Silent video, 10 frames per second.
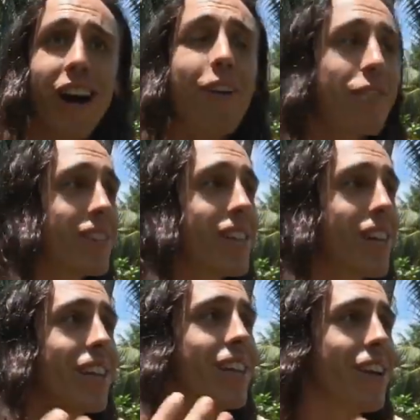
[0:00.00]

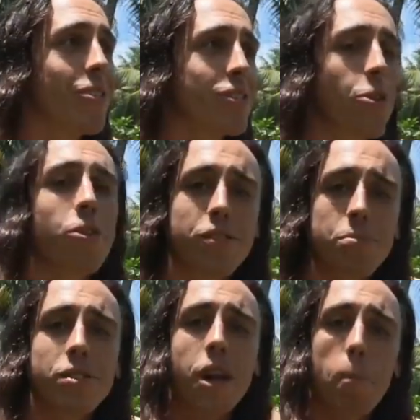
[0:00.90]
Obviously, you know,
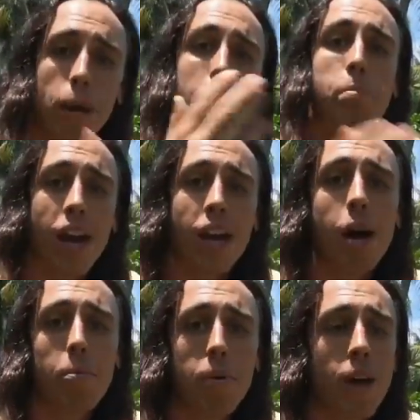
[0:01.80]
tourism's gonna pick back
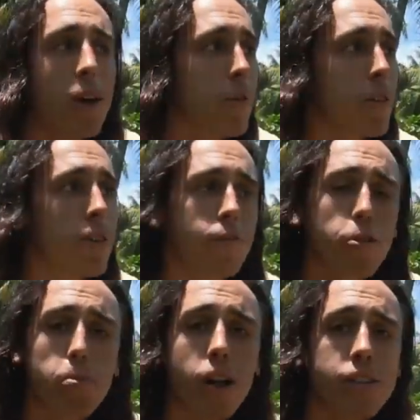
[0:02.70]
up within a
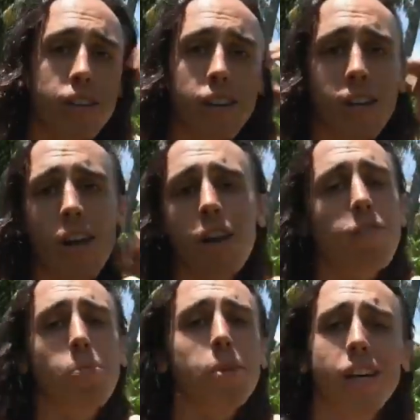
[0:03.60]
few months, and
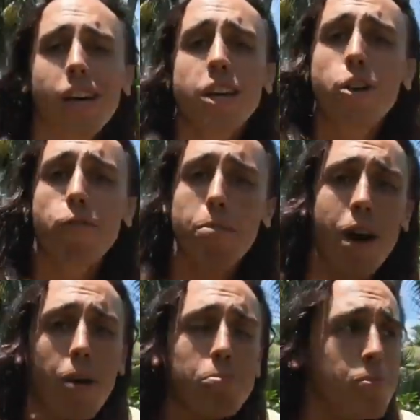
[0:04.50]
from a year from
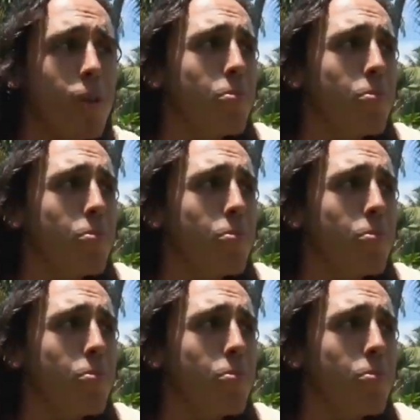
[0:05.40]
now,